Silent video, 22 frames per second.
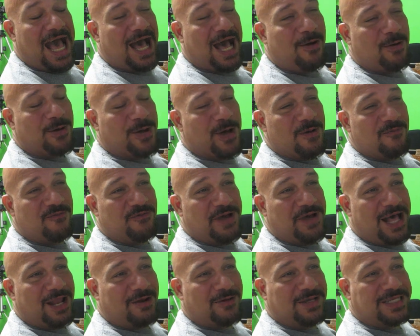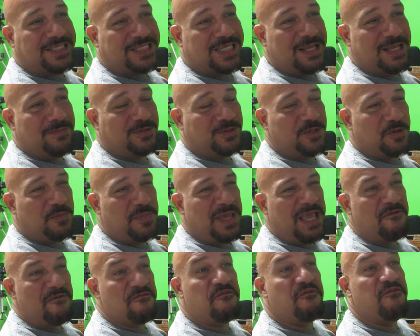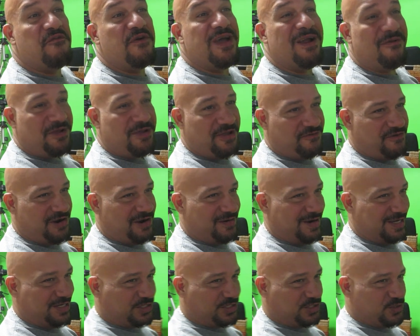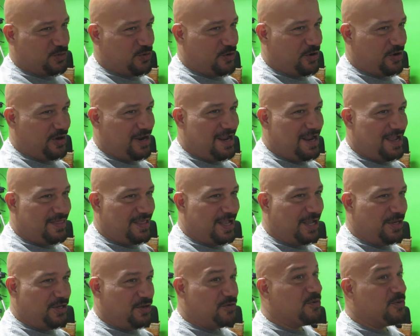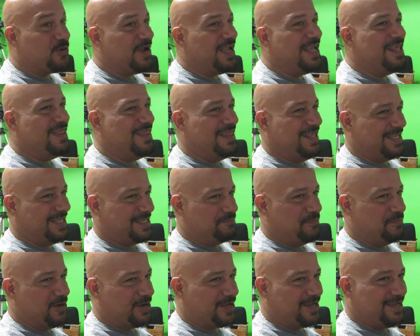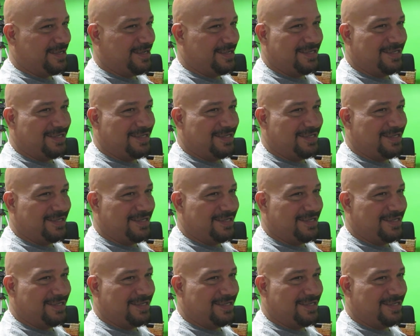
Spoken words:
How come Valerie seems to be very, very sure that you were in this book?